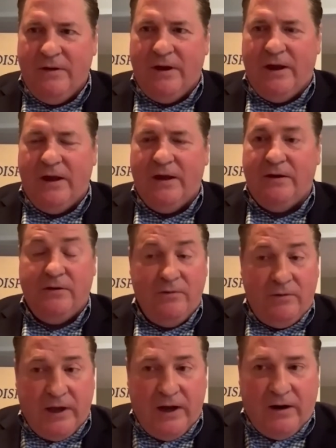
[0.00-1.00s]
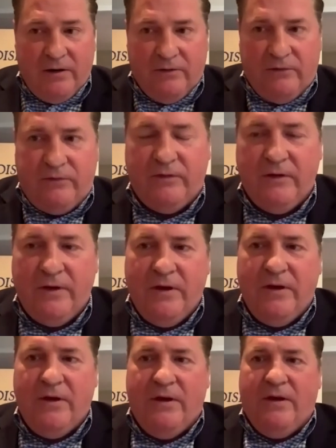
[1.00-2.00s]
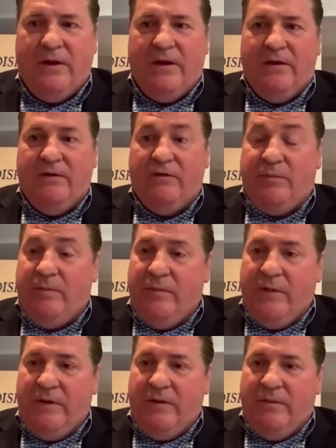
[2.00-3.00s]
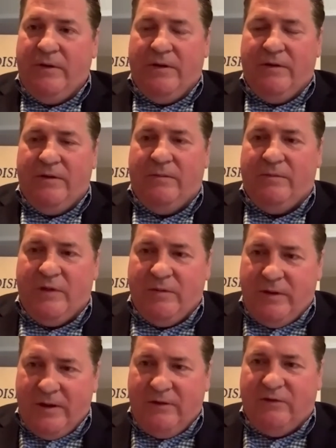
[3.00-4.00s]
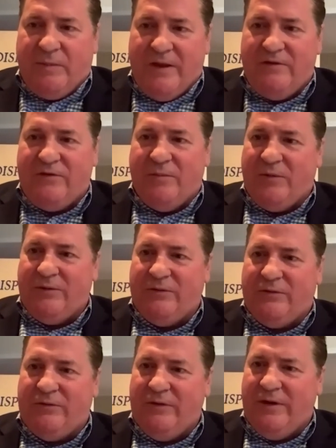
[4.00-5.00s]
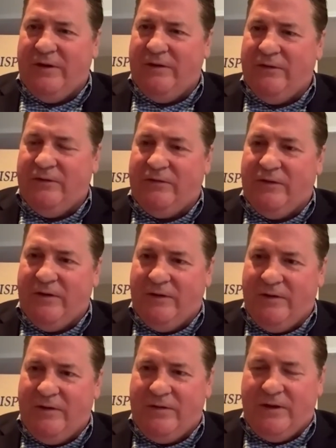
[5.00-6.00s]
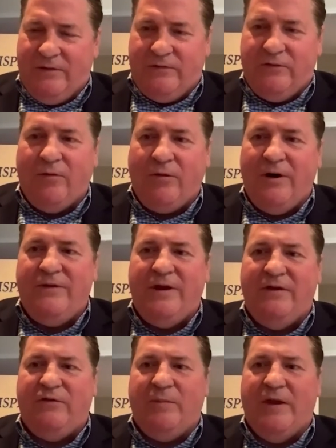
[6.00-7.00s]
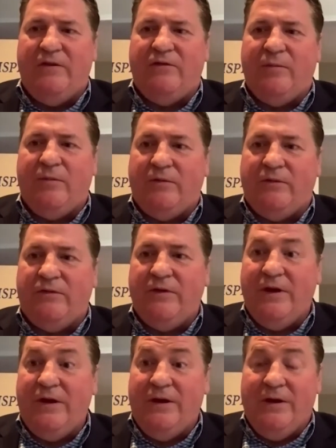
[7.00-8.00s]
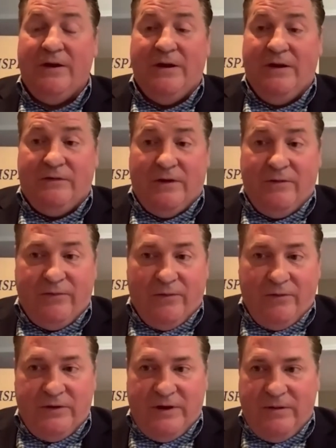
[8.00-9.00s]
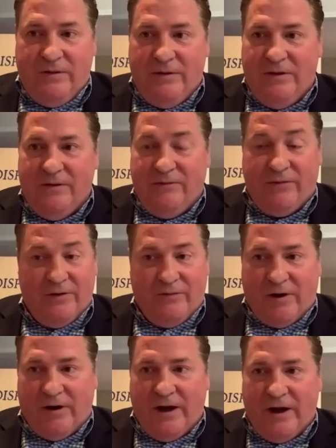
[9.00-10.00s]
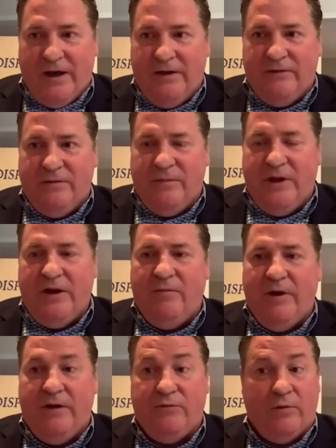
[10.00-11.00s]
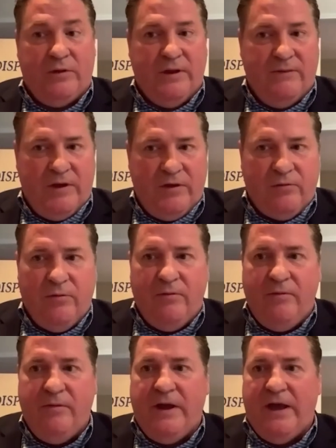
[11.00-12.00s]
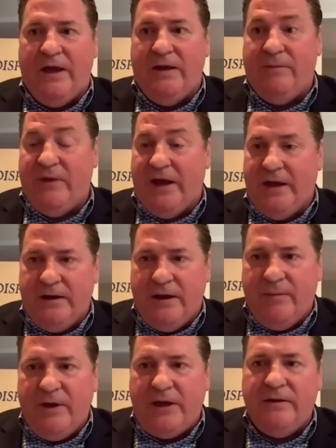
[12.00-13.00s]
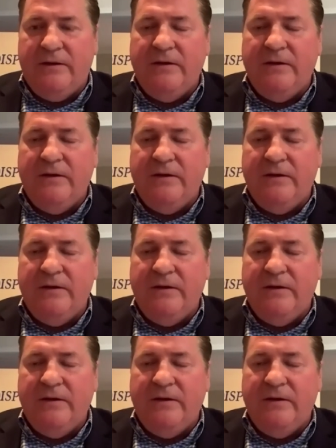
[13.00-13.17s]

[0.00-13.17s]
And who cares is it, the Indispensables is it, the story of the Indispensables is unfolding in front of our eyes in many ways. We're living through a pandemic,